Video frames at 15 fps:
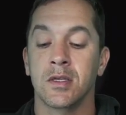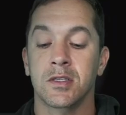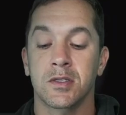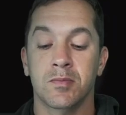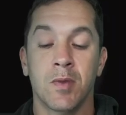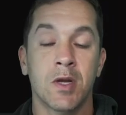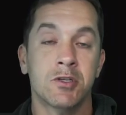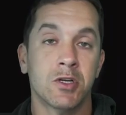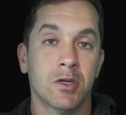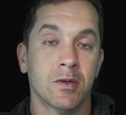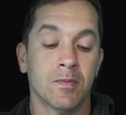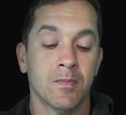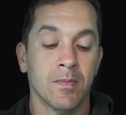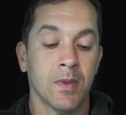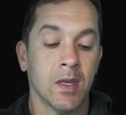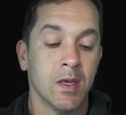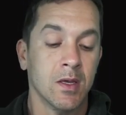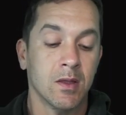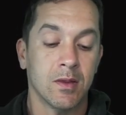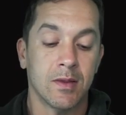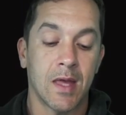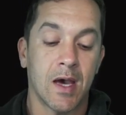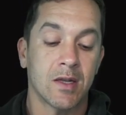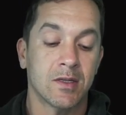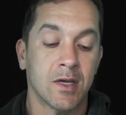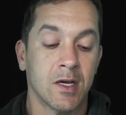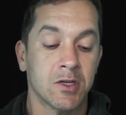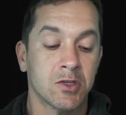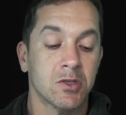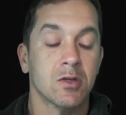smudging that
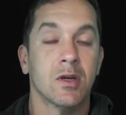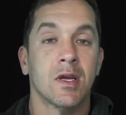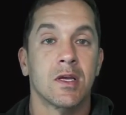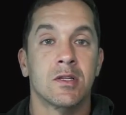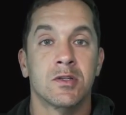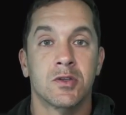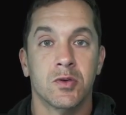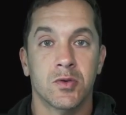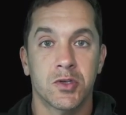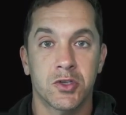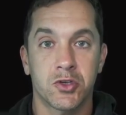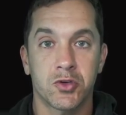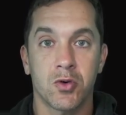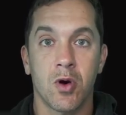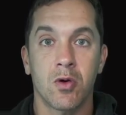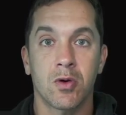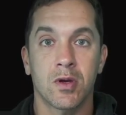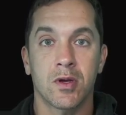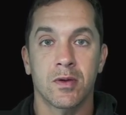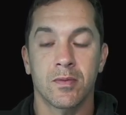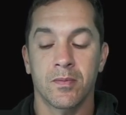texture into a stroke.